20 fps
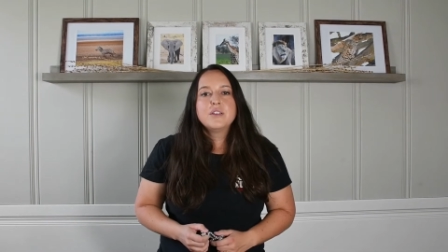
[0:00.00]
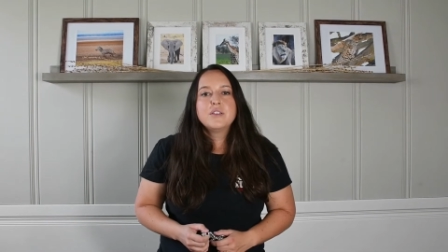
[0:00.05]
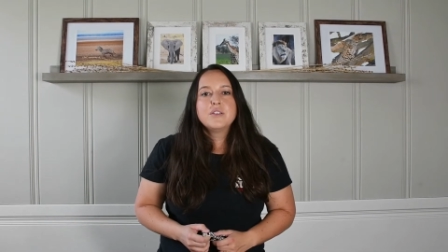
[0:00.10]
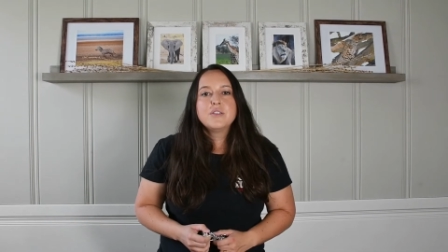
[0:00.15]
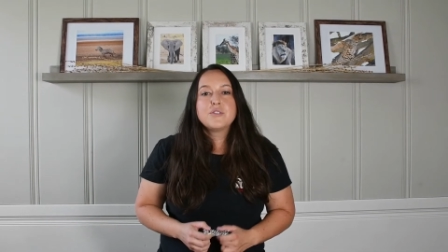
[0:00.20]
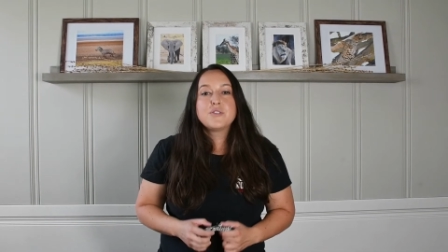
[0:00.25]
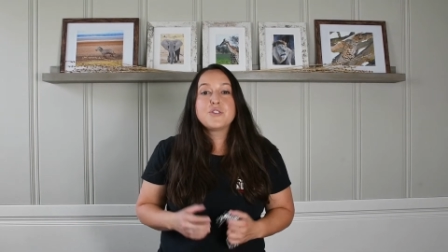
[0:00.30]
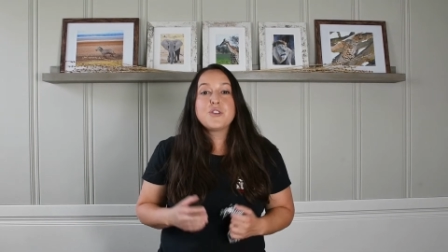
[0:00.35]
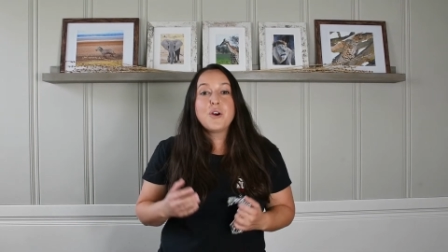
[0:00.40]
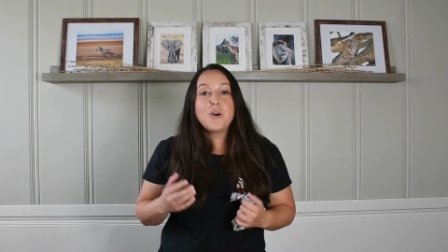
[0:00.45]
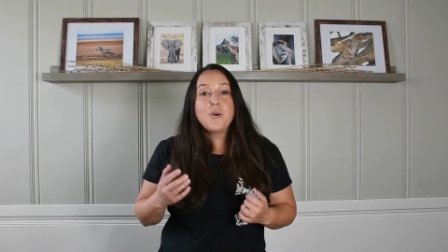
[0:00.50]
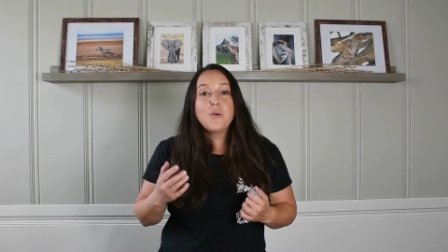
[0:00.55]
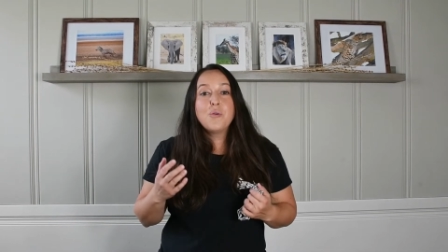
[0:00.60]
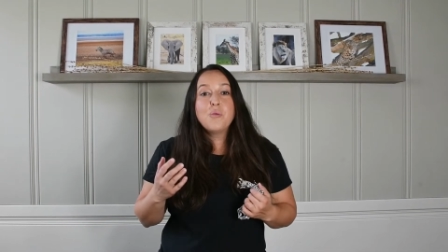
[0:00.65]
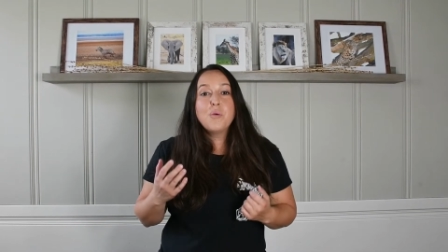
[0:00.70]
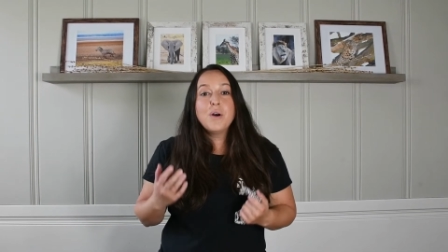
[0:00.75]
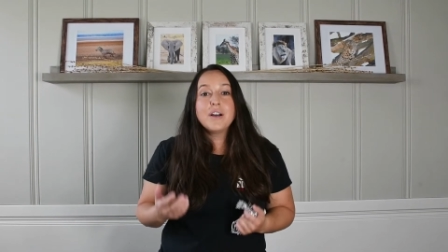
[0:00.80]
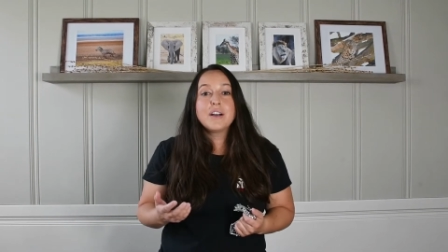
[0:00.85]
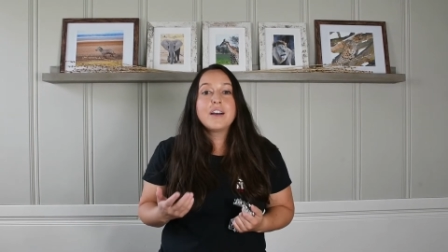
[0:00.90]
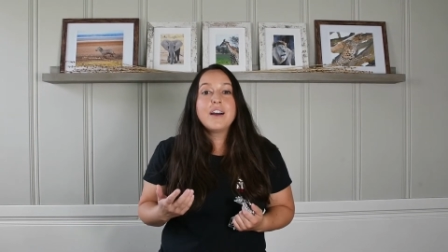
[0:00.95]
So
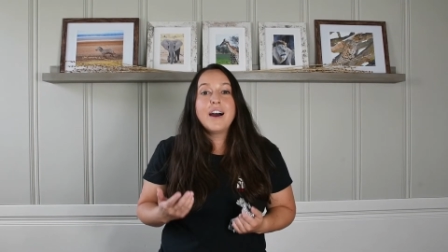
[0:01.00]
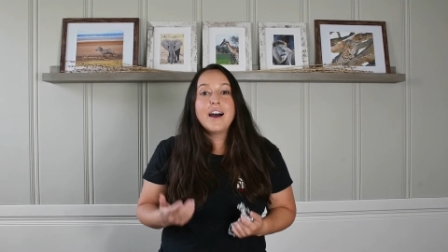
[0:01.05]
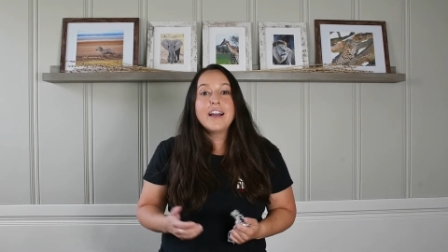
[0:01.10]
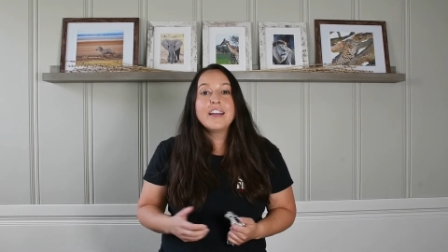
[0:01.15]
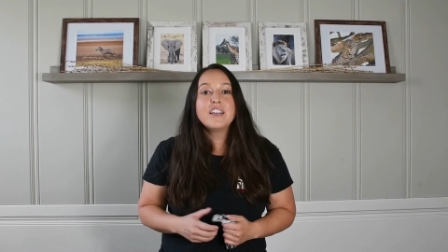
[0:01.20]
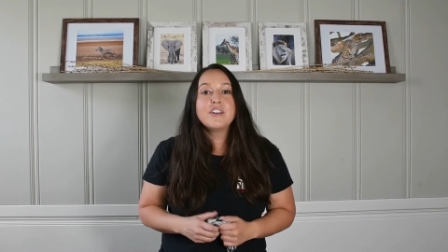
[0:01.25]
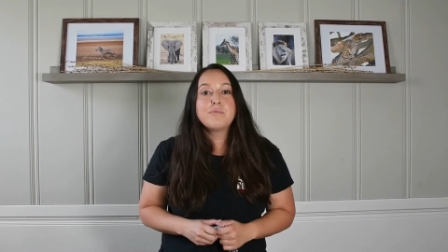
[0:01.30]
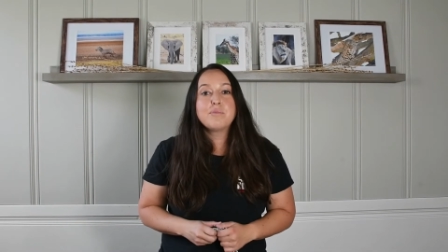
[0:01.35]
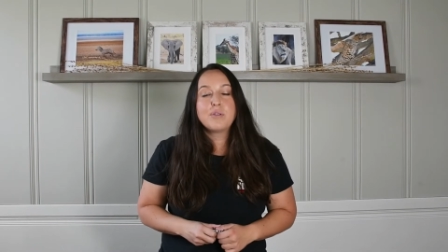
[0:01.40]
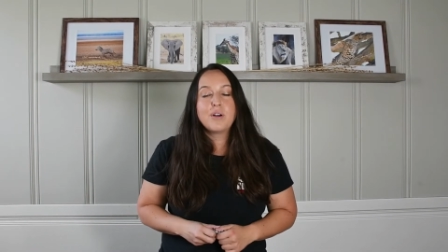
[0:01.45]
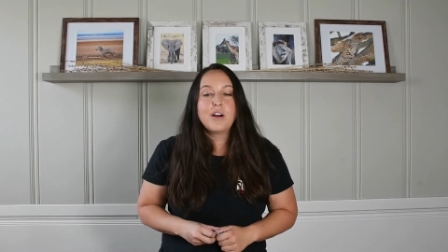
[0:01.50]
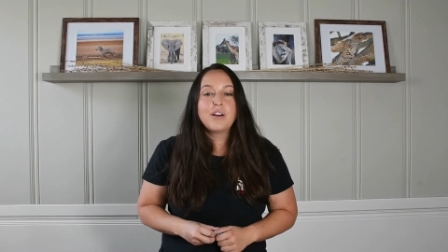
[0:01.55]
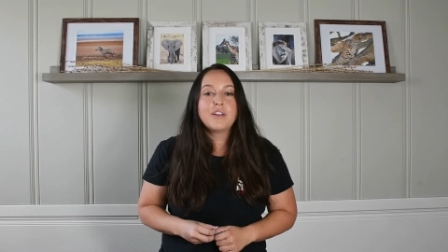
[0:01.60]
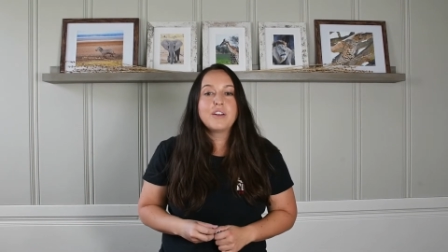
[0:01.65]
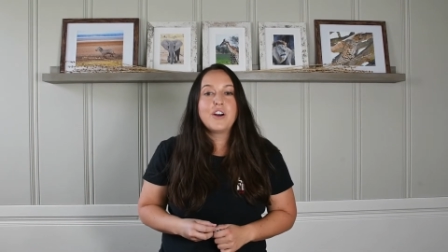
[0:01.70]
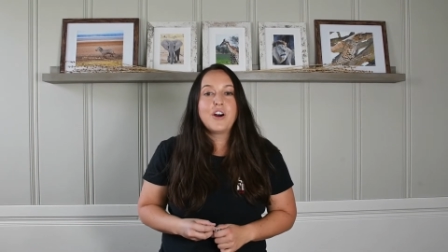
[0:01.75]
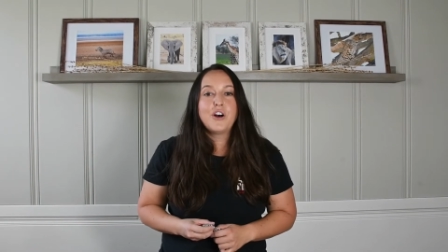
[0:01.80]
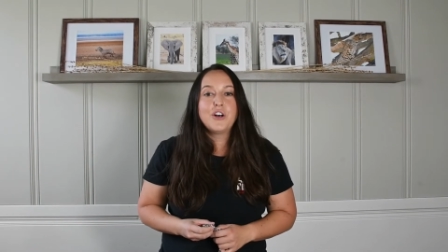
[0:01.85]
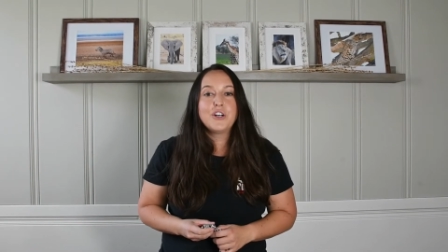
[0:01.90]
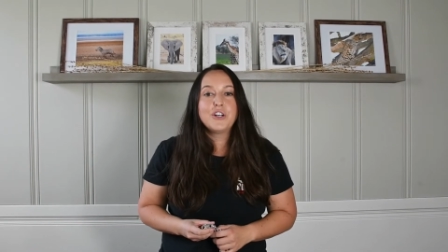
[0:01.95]
what kind of prong
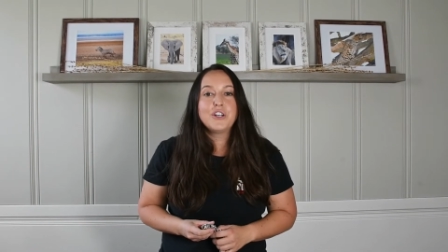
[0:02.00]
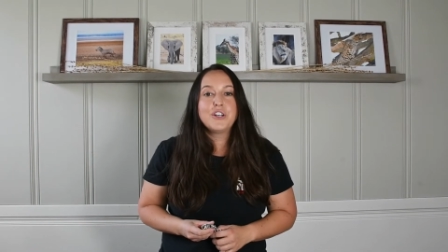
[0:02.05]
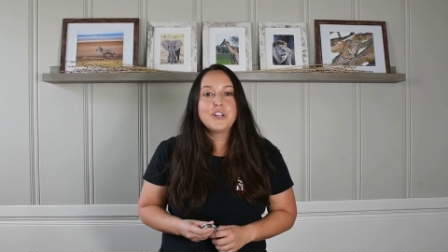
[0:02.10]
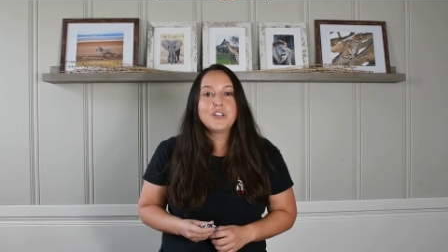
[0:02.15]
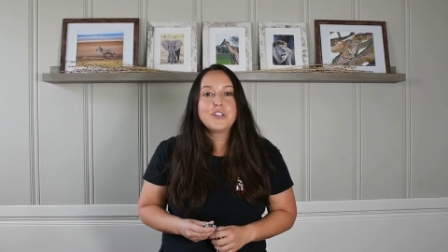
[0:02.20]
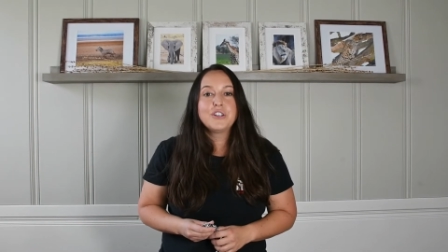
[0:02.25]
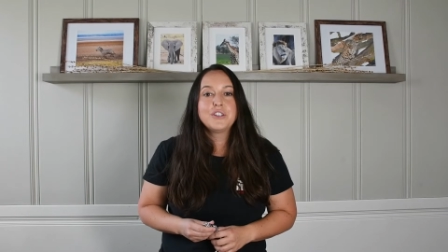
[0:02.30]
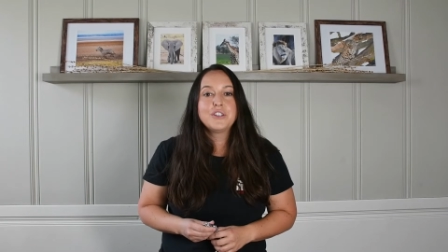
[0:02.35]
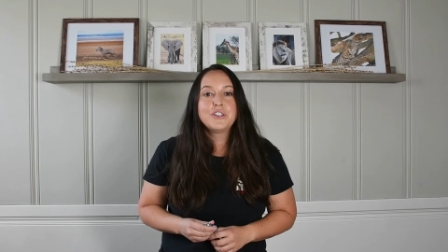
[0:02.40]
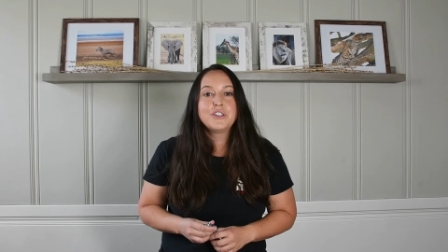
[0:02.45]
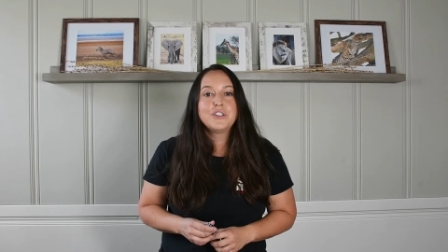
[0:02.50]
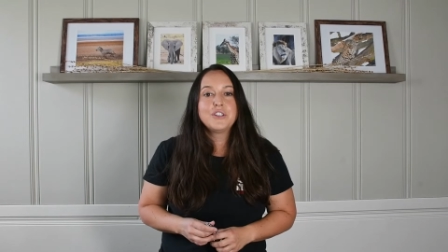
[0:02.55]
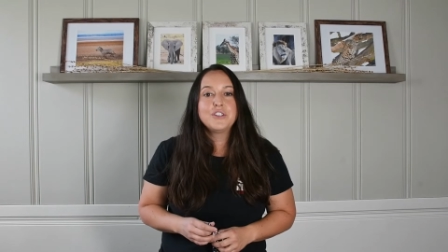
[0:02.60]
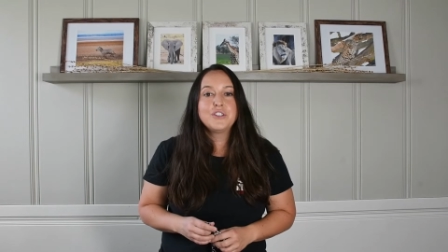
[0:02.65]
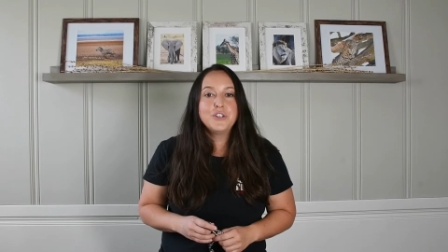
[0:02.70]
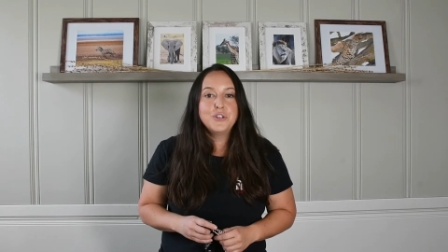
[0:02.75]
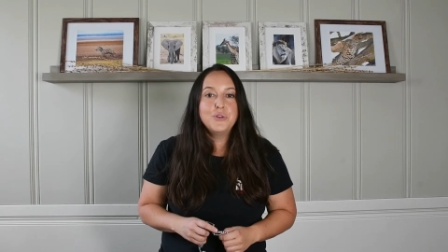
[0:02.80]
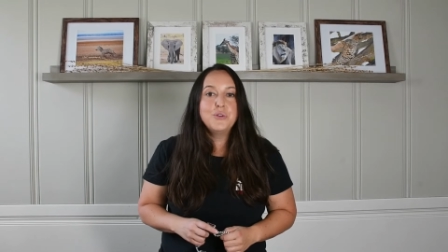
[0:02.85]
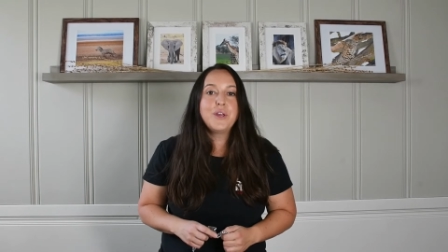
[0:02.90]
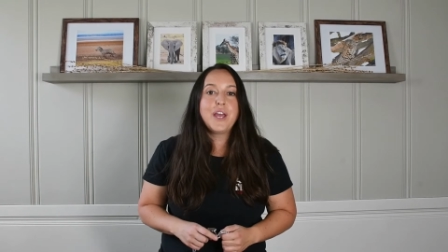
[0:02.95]
collar do
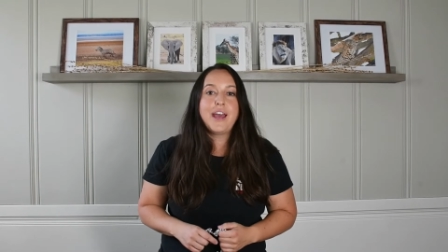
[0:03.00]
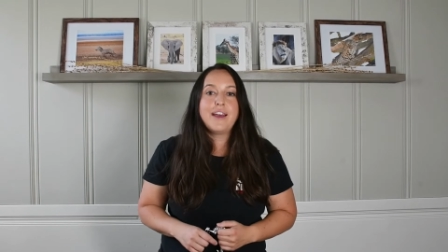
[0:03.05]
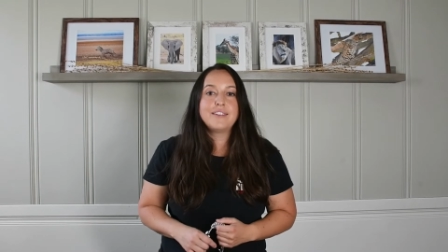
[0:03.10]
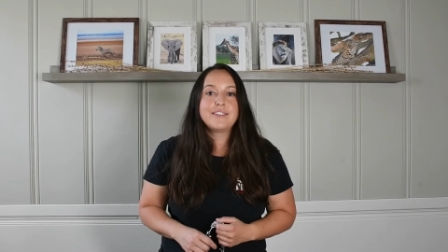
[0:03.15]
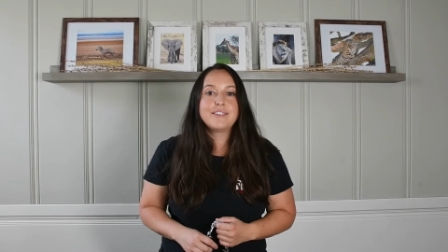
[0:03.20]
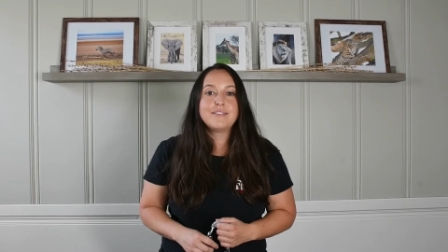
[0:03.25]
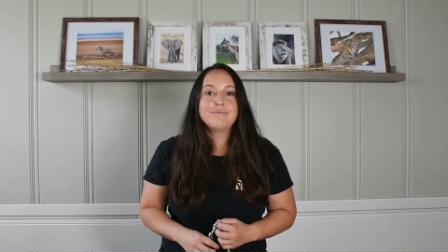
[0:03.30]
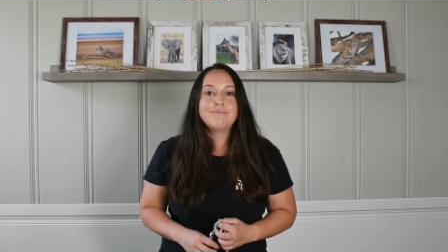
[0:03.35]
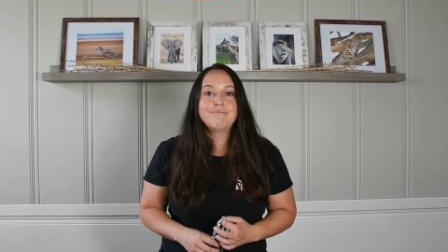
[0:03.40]
you get?